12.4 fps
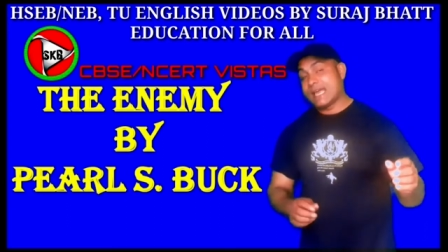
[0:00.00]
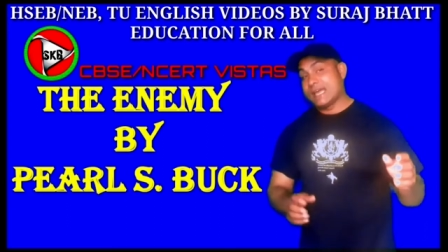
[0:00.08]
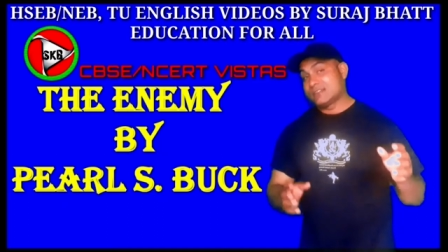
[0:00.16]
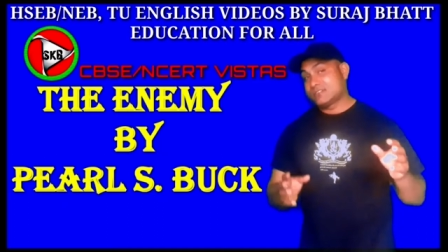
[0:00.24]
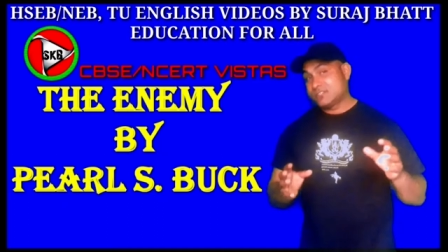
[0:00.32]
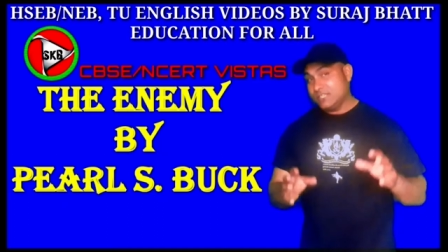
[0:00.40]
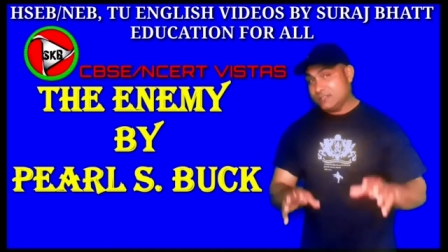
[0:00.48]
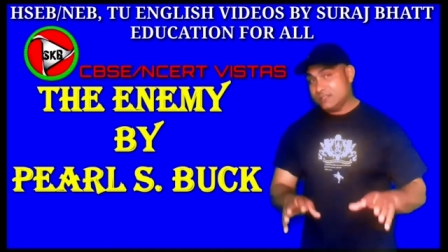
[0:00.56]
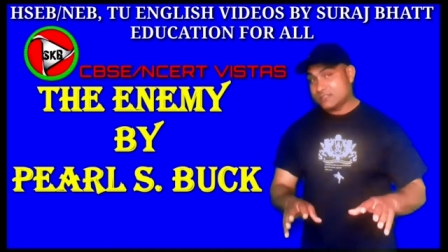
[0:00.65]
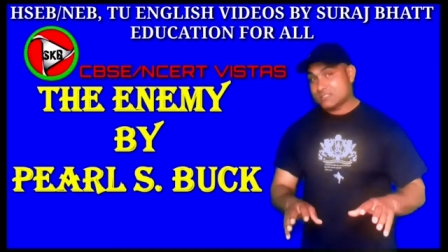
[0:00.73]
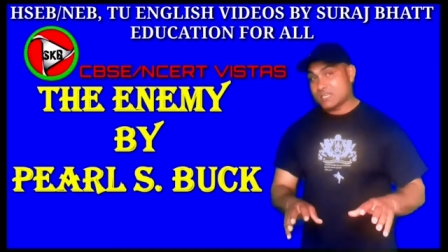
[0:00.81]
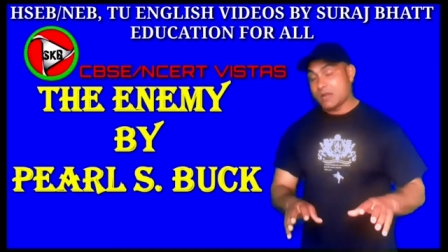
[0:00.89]
and see
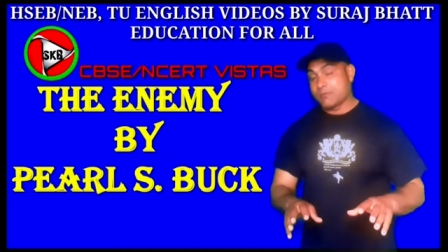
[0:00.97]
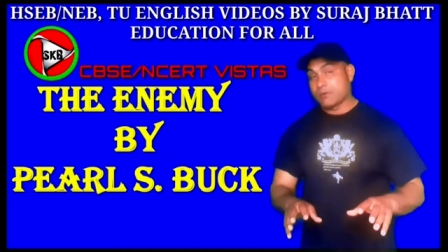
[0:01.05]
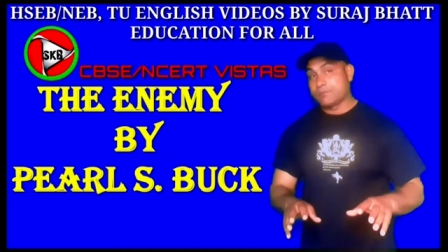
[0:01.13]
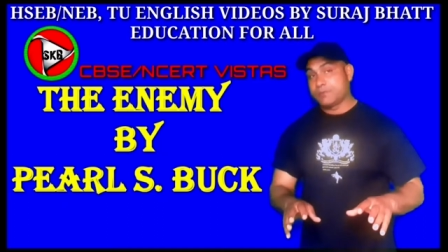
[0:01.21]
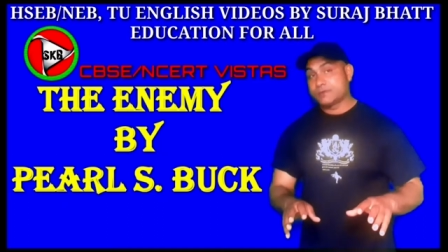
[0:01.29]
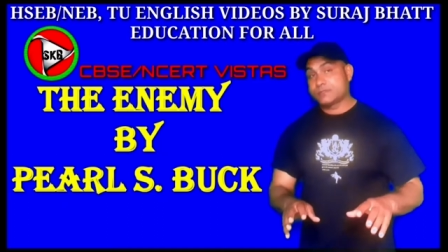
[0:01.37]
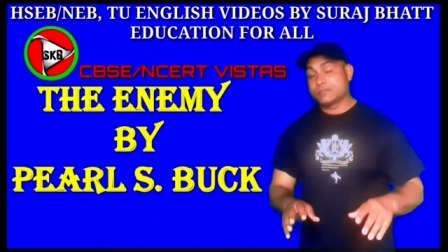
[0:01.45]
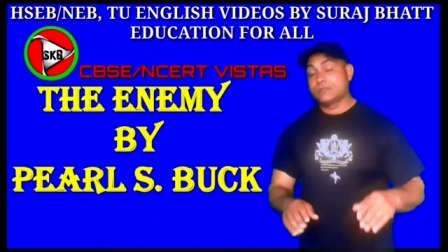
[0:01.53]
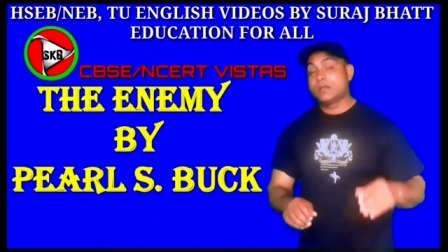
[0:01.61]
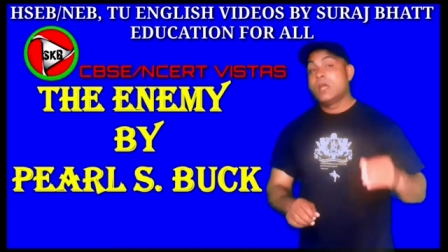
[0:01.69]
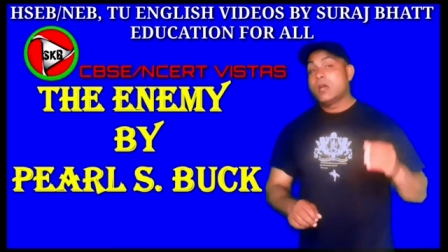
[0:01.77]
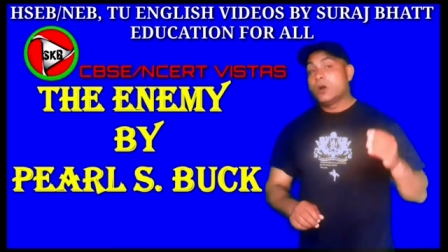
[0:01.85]
this type of
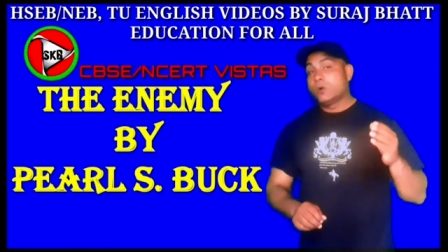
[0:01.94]
person